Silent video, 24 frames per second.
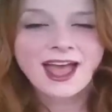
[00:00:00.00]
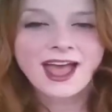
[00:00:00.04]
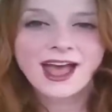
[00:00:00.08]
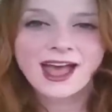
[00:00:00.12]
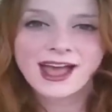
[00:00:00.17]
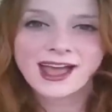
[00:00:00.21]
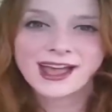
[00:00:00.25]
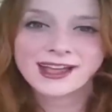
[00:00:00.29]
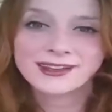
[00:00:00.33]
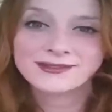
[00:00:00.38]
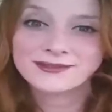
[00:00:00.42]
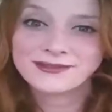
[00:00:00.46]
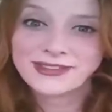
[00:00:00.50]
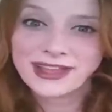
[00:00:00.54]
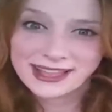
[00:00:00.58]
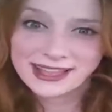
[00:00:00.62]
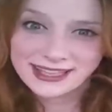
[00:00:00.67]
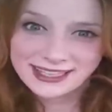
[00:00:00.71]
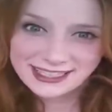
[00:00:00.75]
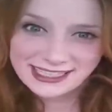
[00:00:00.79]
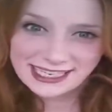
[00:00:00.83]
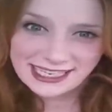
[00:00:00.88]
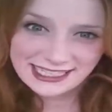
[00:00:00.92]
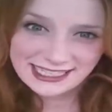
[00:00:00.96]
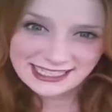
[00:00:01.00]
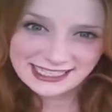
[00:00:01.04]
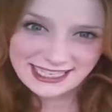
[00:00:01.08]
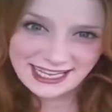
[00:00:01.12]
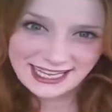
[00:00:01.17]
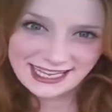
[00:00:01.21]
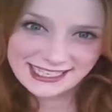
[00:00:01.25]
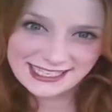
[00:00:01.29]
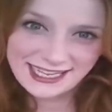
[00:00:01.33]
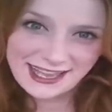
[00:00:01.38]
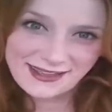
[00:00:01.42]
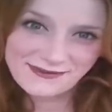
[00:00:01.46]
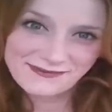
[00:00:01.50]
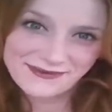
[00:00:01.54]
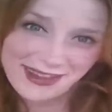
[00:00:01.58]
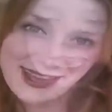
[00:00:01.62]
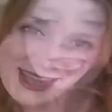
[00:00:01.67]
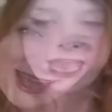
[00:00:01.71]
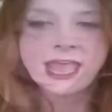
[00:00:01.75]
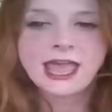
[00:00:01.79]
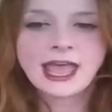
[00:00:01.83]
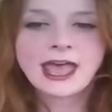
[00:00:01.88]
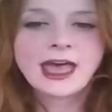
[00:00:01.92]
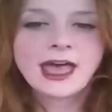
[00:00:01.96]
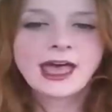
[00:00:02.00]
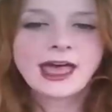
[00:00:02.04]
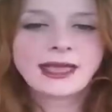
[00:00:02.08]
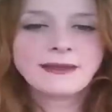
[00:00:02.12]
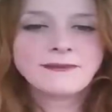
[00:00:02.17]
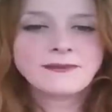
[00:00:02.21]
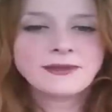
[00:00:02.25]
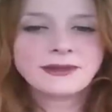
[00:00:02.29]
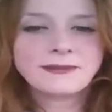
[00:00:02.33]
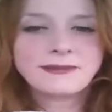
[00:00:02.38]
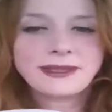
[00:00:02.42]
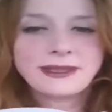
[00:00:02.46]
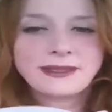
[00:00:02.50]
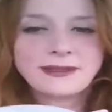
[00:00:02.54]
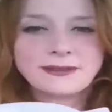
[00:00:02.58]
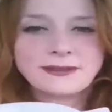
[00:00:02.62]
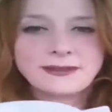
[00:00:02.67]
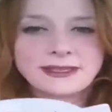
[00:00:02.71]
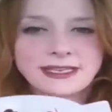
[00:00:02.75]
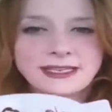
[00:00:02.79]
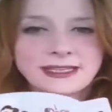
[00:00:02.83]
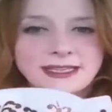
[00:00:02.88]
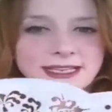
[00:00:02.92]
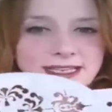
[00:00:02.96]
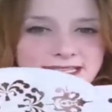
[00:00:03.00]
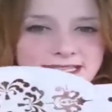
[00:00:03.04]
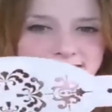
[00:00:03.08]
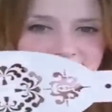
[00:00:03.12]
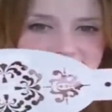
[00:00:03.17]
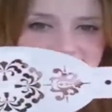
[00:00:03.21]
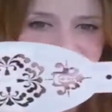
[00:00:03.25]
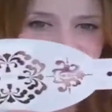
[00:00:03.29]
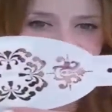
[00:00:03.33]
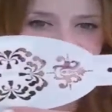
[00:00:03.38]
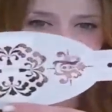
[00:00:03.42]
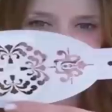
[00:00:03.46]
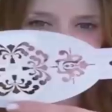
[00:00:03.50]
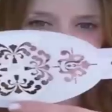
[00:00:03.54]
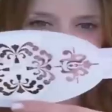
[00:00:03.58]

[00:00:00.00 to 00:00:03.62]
Valentine's Day is coming up. I'm going to be using this stencil